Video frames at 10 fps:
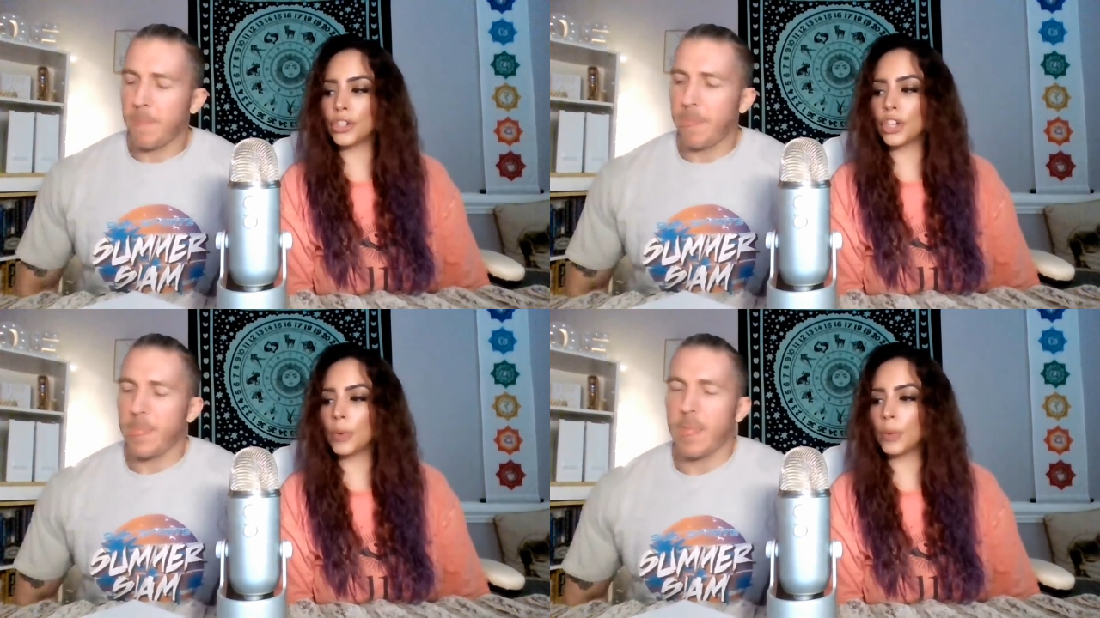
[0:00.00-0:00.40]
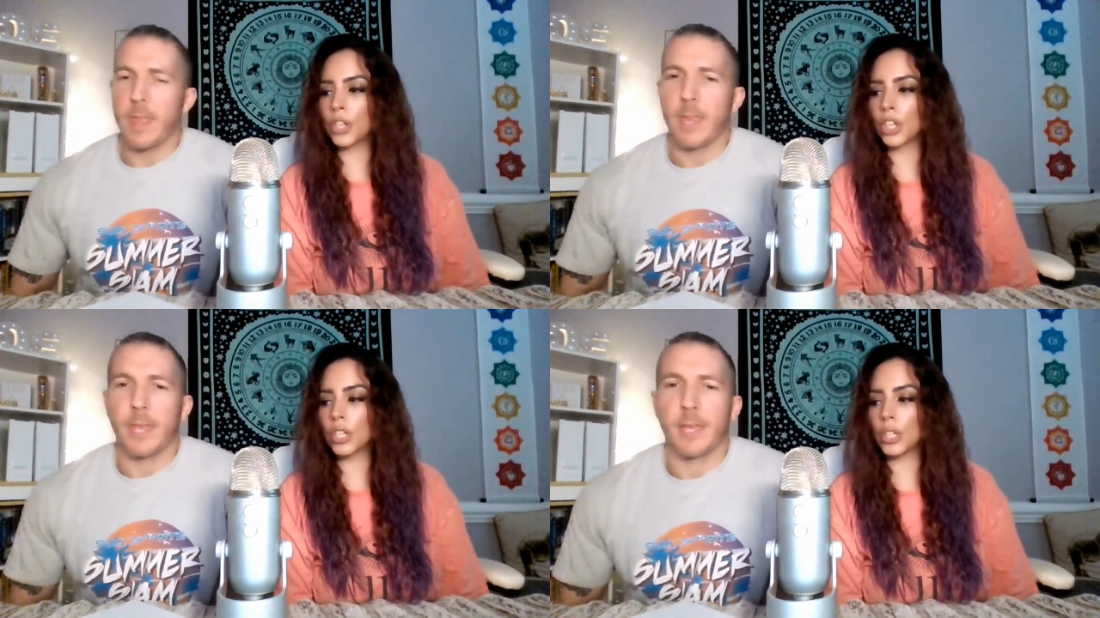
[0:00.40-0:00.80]
Speaker 1: to share
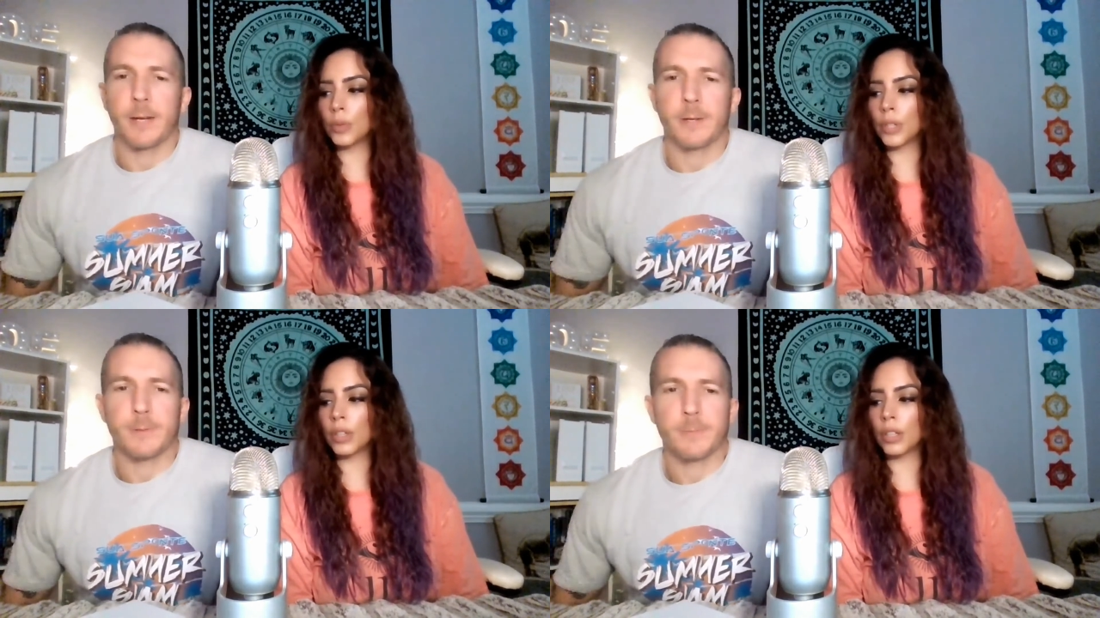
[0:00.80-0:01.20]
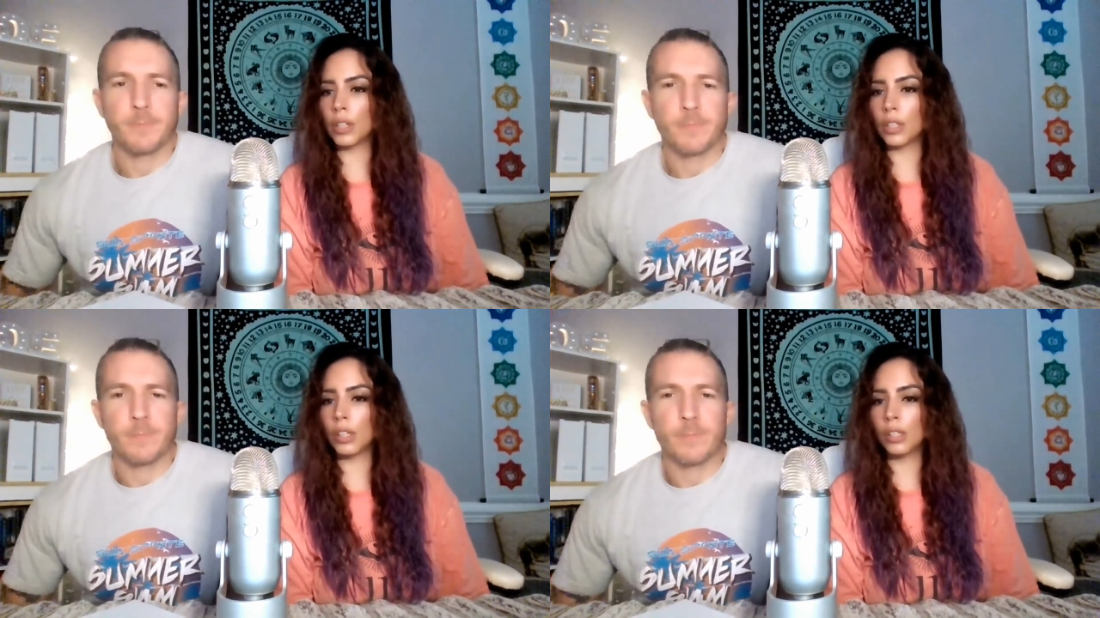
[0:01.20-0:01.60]
what she did with
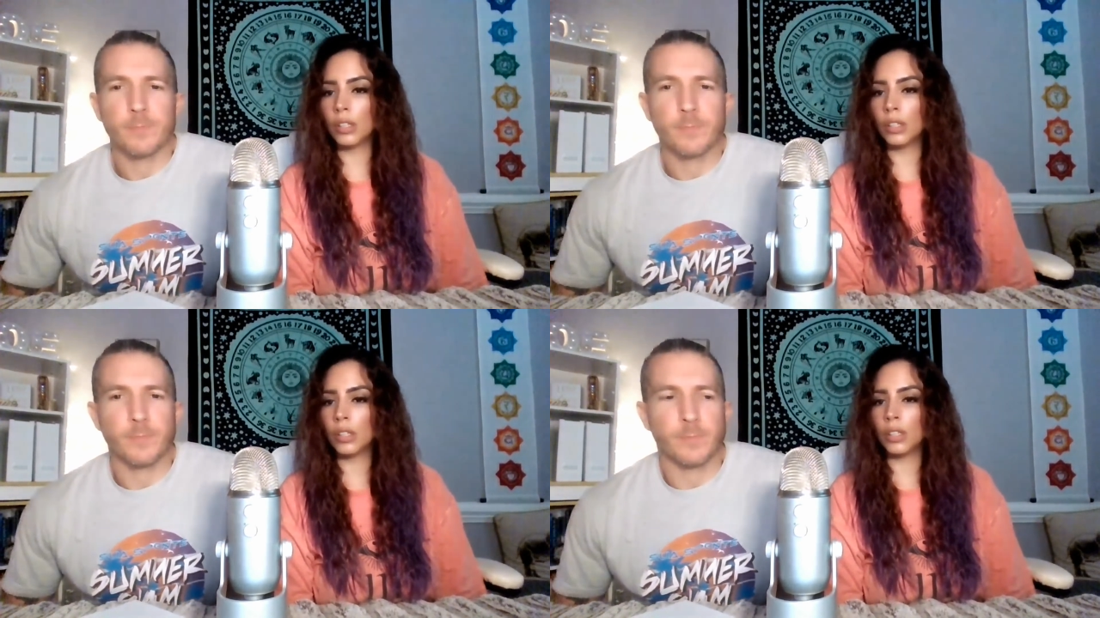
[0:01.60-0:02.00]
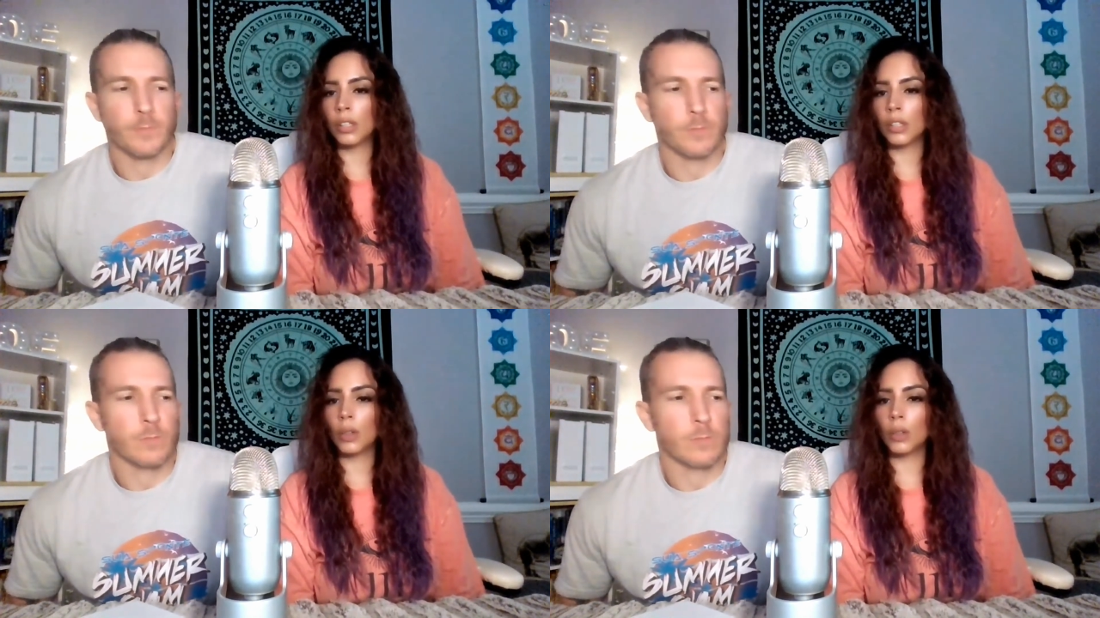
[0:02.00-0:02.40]
uh,
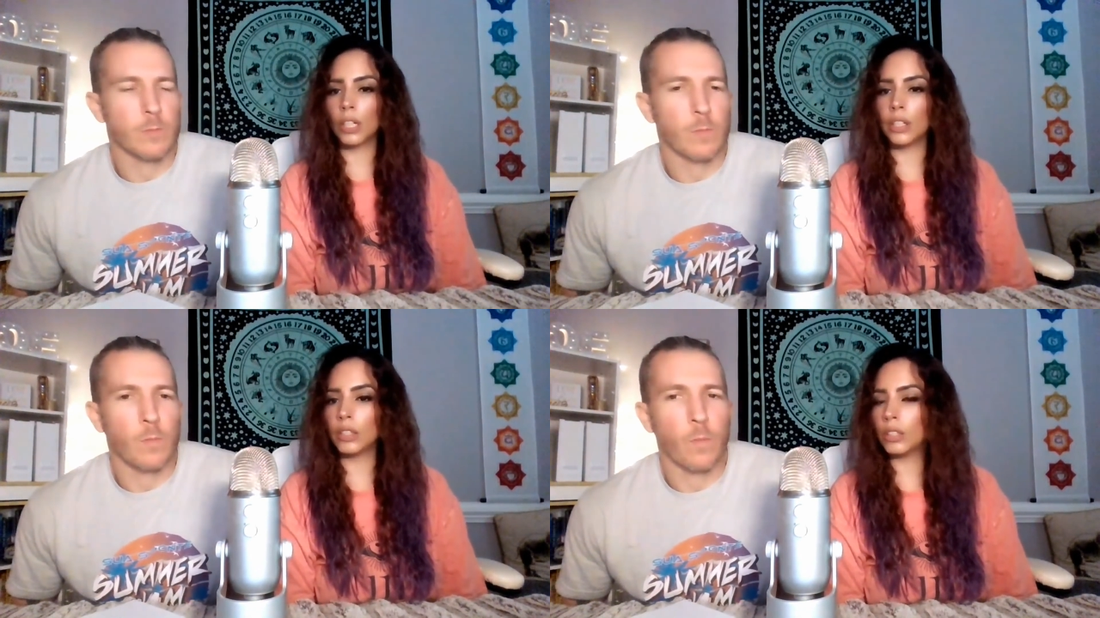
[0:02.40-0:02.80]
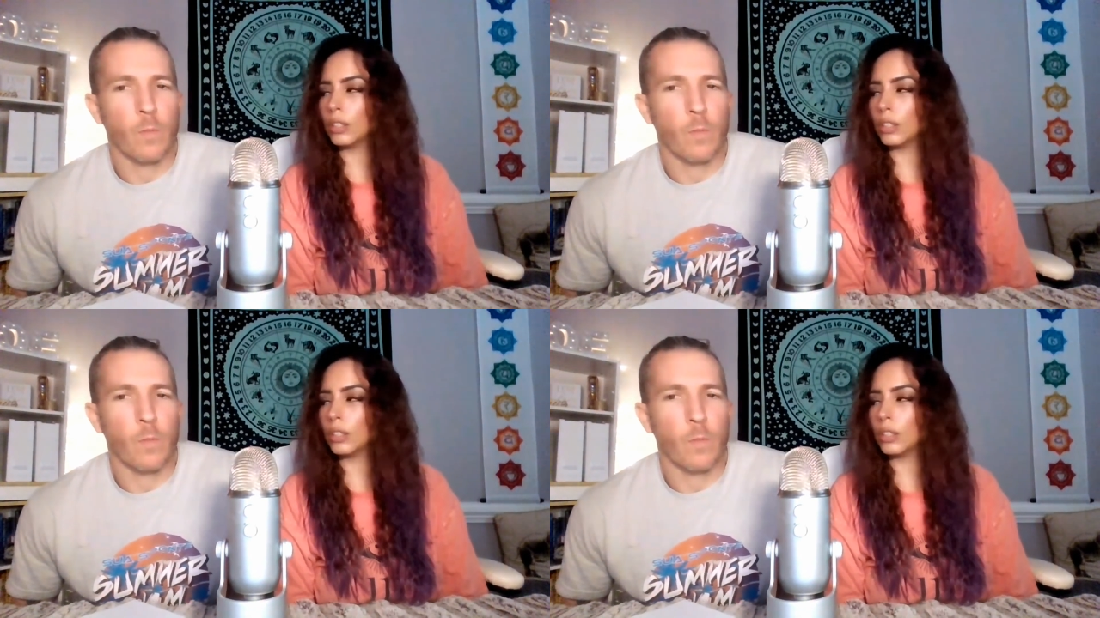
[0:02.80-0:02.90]
Cora?